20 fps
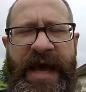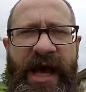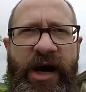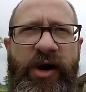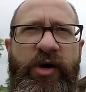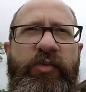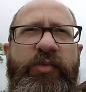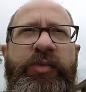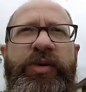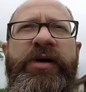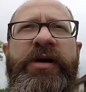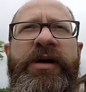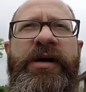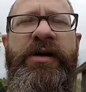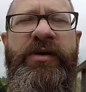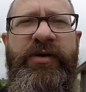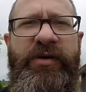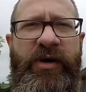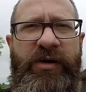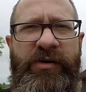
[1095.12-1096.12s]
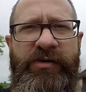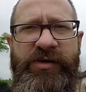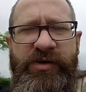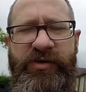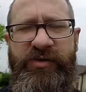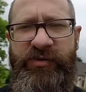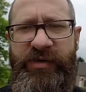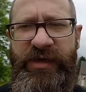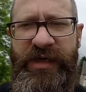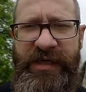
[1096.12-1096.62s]
Help those
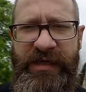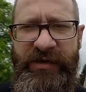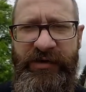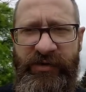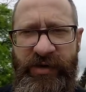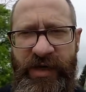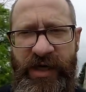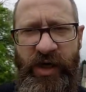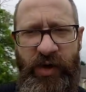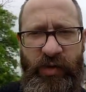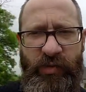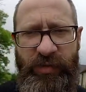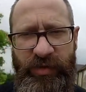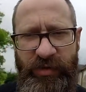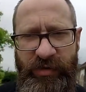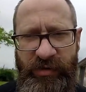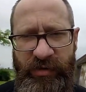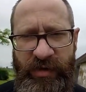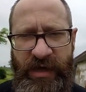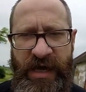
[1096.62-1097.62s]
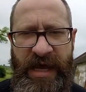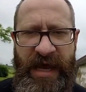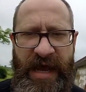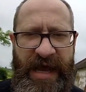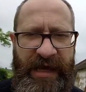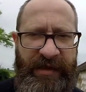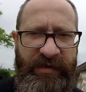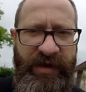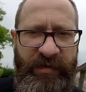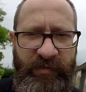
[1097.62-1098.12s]
who need your help.
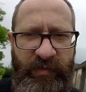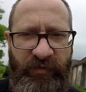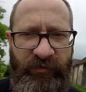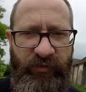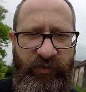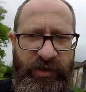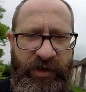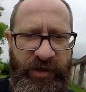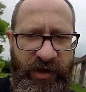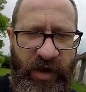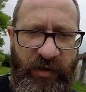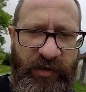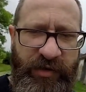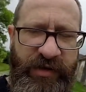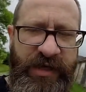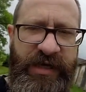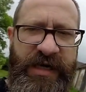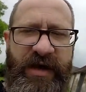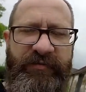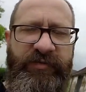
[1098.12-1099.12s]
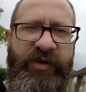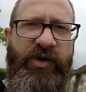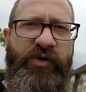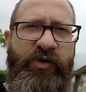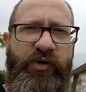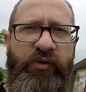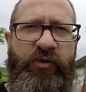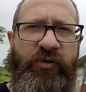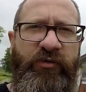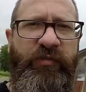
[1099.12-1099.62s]
And then before you know it, you're going to have a
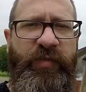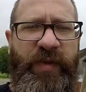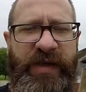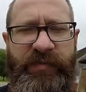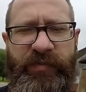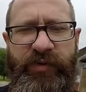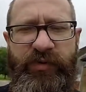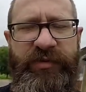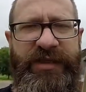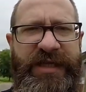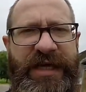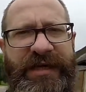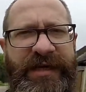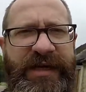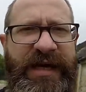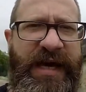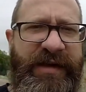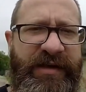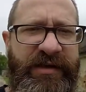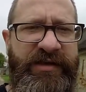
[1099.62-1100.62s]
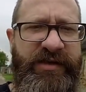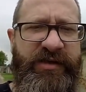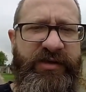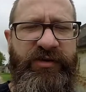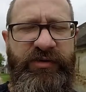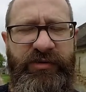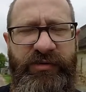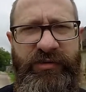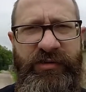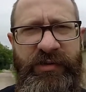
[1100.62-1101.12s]
crew of people dedicated to
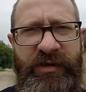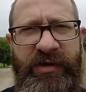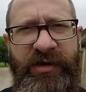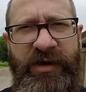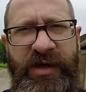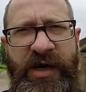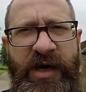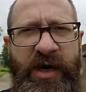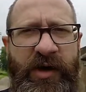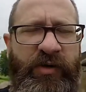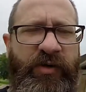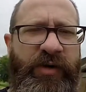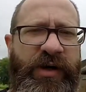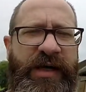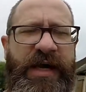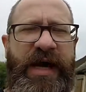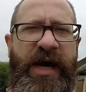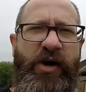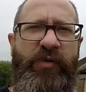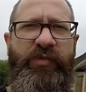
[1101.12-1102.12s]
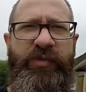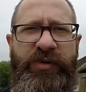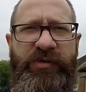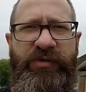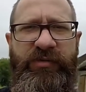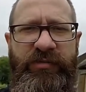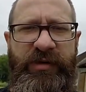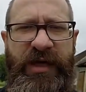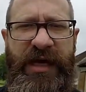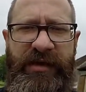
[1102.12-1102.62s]
you who are going to help
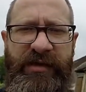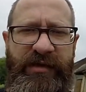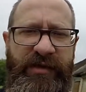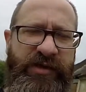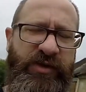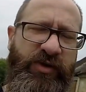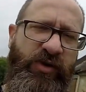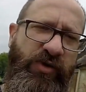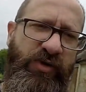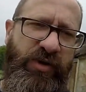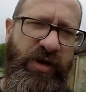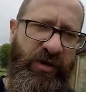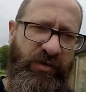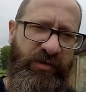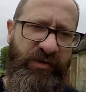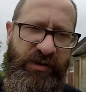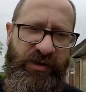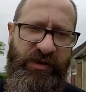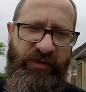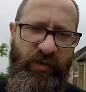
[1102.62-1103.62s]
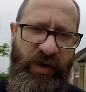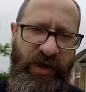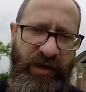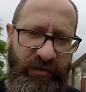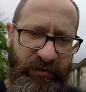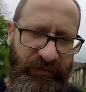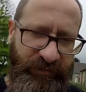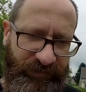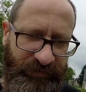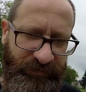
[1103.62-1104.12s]
you get to your goals as
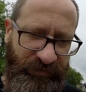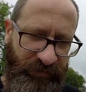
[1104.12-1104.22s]
well.